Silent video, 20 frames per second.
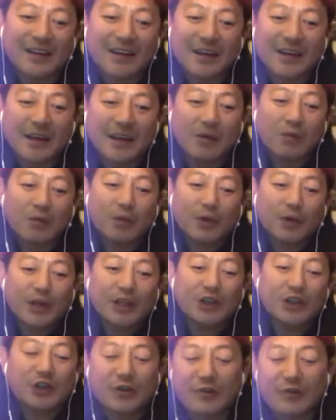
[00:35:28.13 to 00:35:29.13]

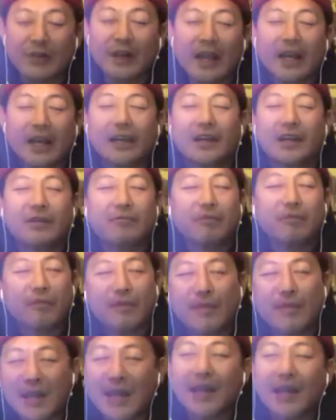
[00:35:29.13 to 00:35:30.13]
rejuvenated
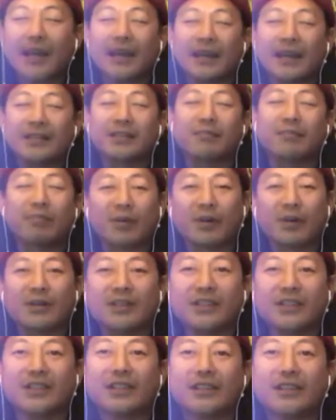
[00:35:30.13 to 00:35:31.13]
me as a
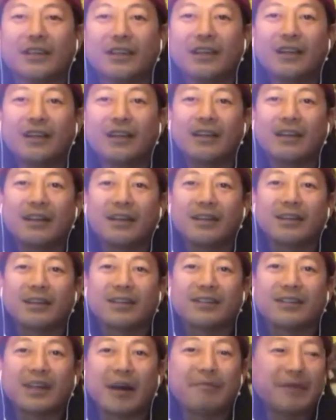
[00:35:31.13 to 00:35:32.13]
person.
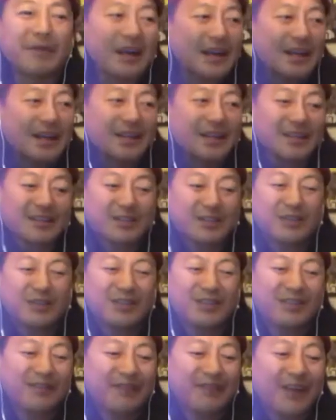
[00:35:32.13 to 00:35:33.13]
Because I'm getting this
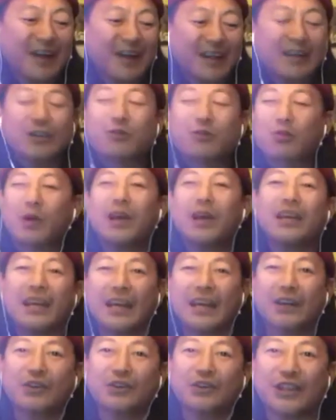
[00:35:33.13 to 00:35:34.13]
fucking great
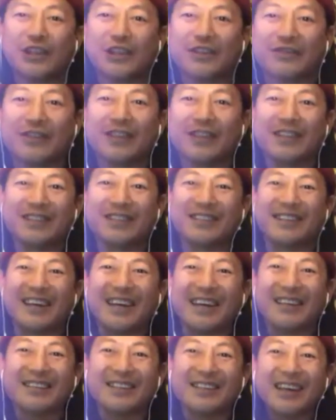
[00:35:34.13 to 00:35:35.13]
energy from these
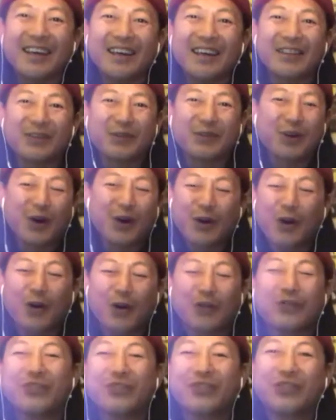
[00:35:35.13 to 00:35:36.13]
kids. They're not
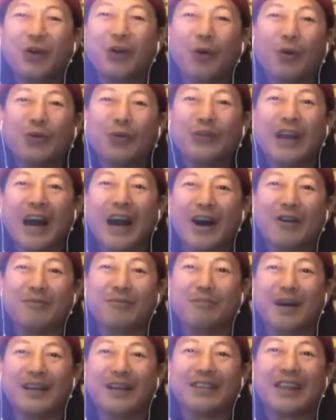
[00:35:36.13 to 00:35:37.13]
all dulled down
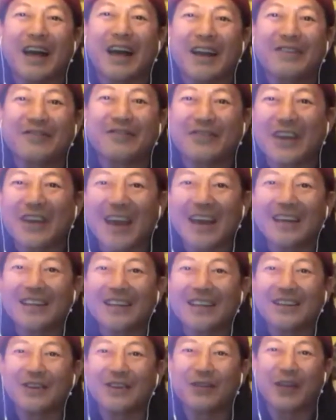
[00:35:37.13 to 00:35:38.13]
by life yet.
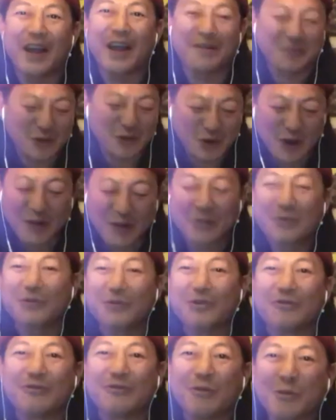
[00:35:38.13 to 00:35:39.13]
You know, they haven't gone through
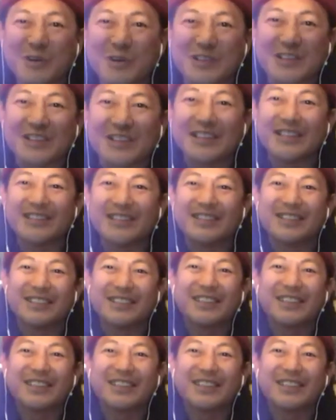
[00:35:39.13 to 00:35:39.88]
divorces